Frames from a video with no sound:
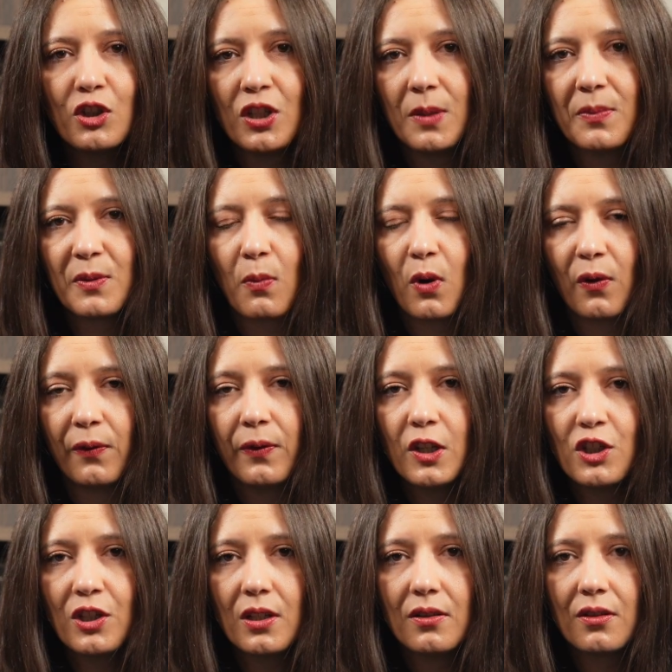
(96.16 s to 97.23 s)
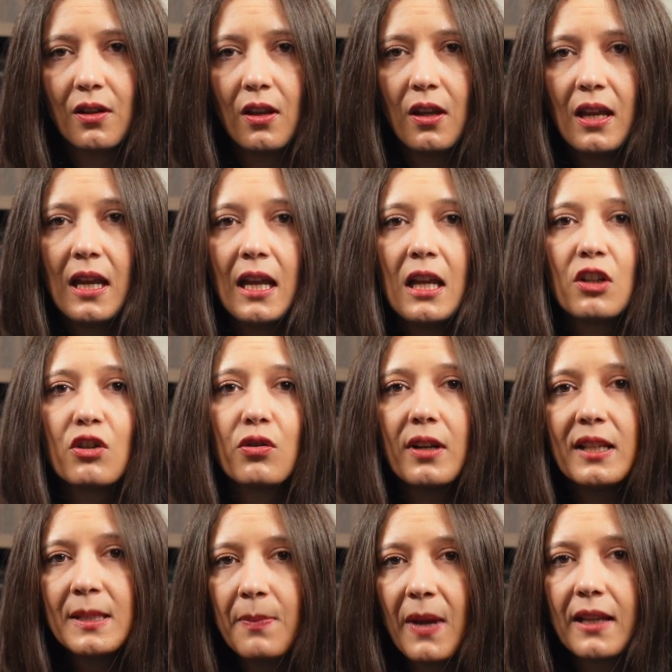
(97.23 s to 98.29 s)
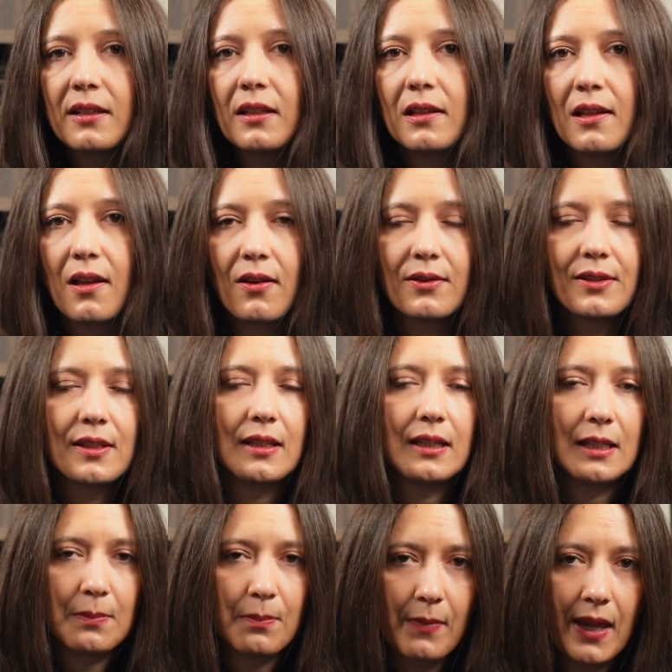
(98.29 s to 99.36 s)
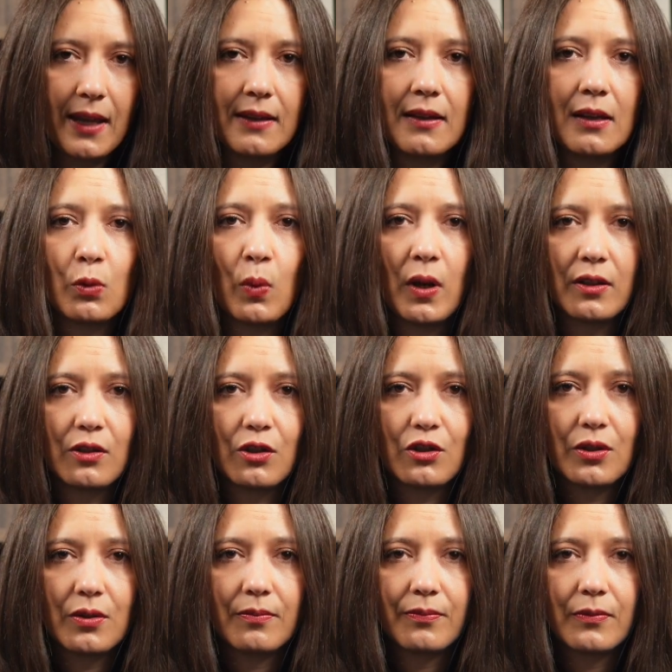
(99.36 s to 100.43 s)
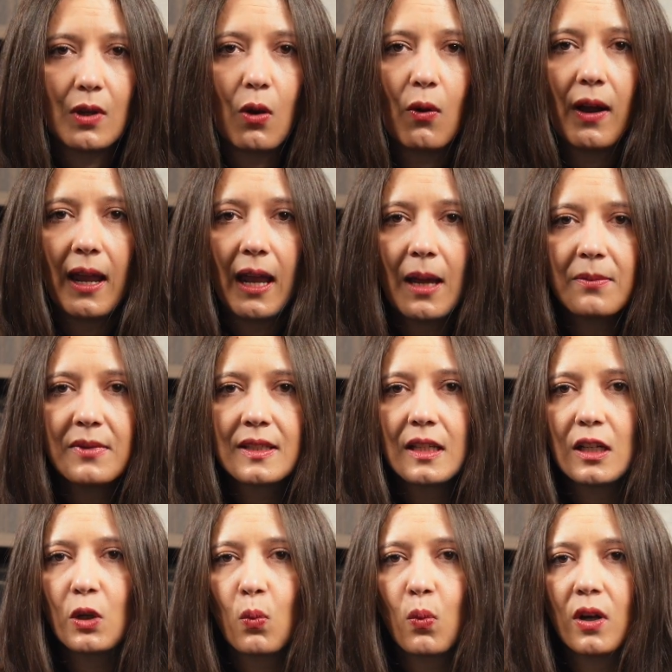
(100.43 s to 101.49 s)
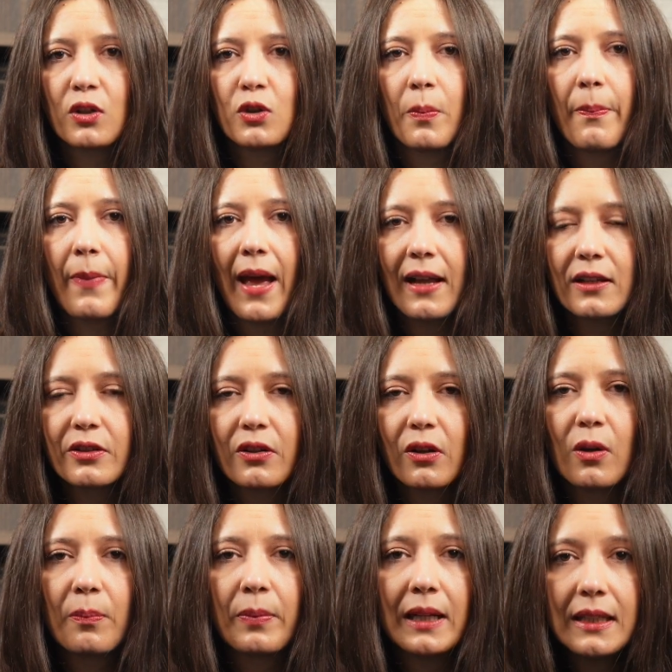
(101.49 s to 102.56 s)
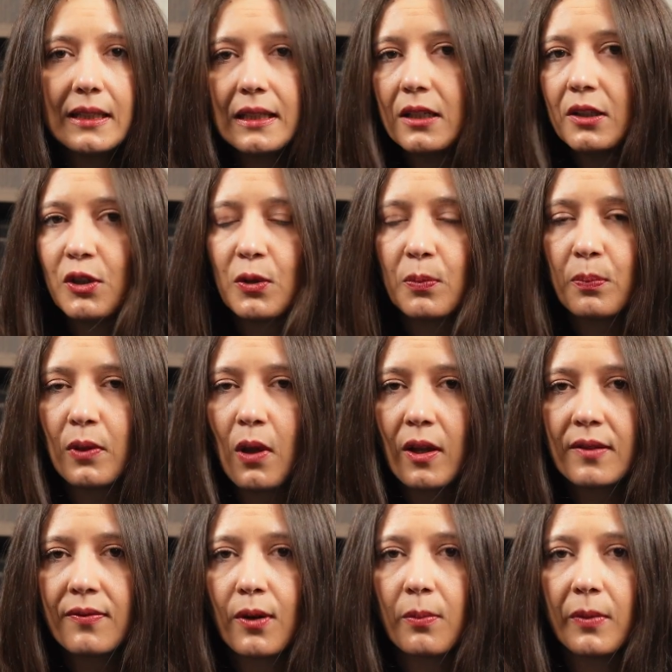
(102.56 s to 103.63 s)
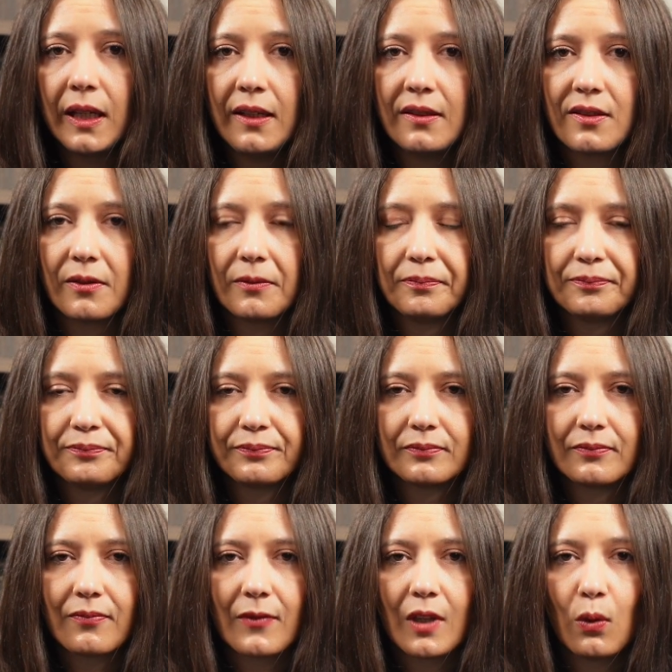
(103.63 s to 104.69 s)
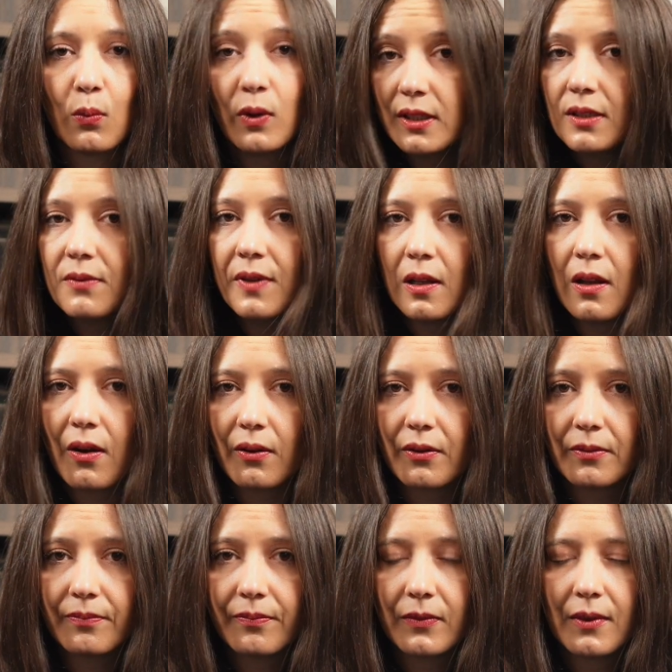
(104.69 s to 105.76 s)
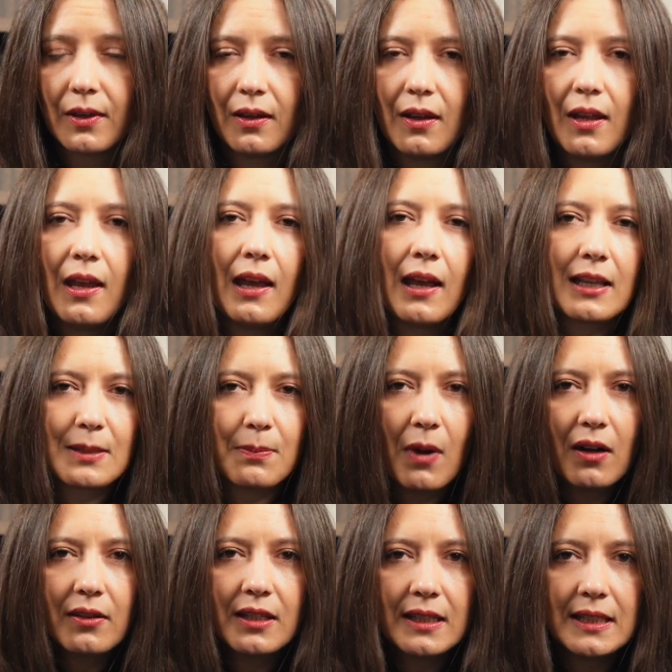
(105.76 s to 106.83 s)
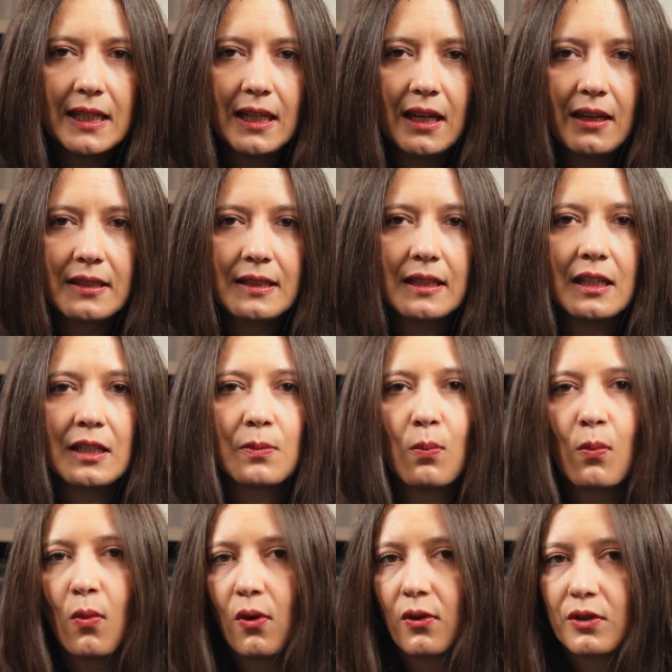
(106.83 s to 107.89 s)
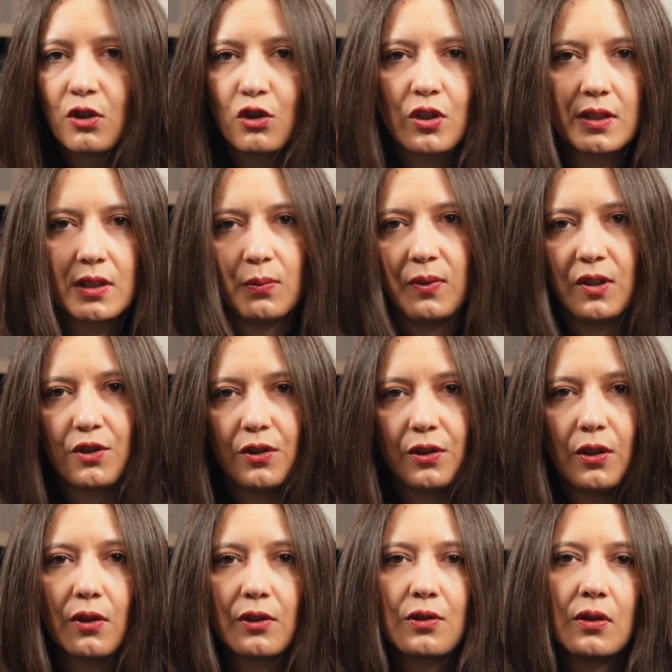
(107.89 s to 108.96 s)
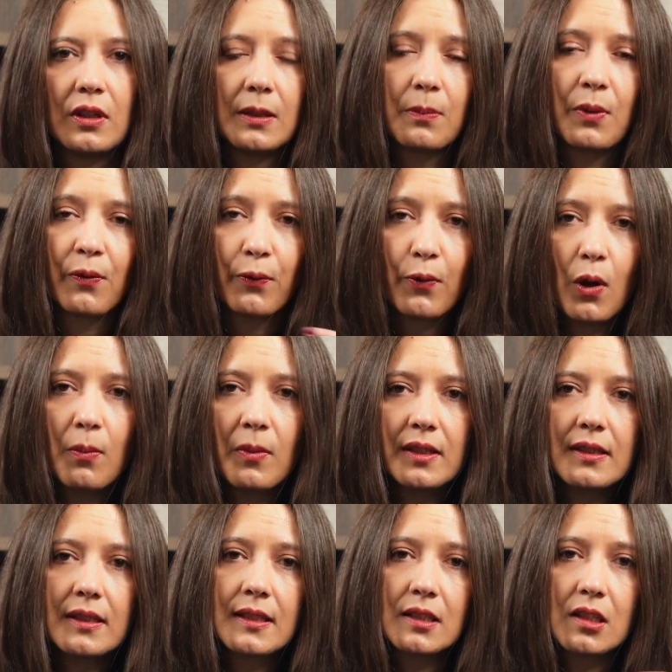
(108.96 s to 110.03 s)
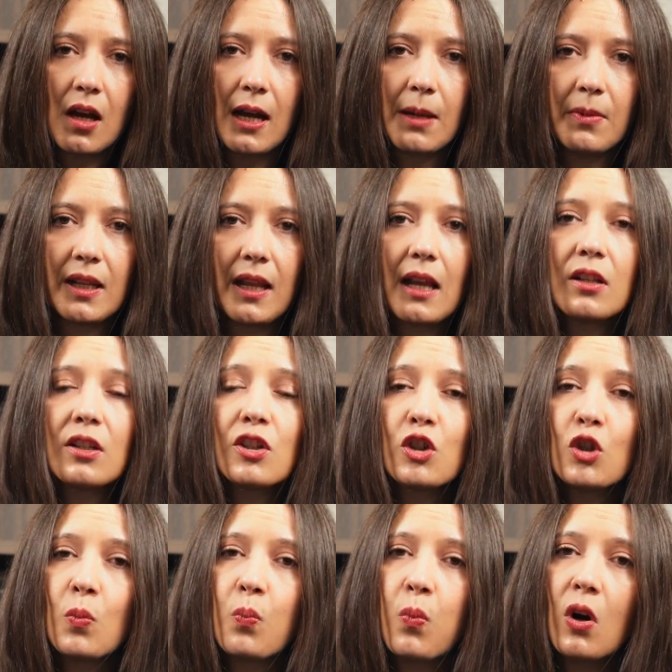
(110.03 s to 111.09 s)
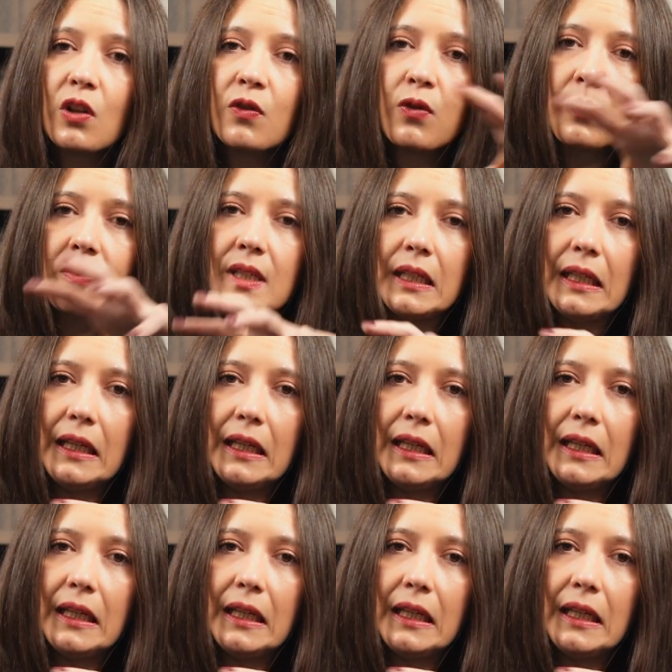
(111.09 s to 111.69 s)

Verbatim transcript: chips more efficient, Transmeta lost its main advantage. OEMs didn't want to bet on a completely new platform either. What did we learn? A smart IDS needs more than just a vision. You also need performance, timing, and the support from the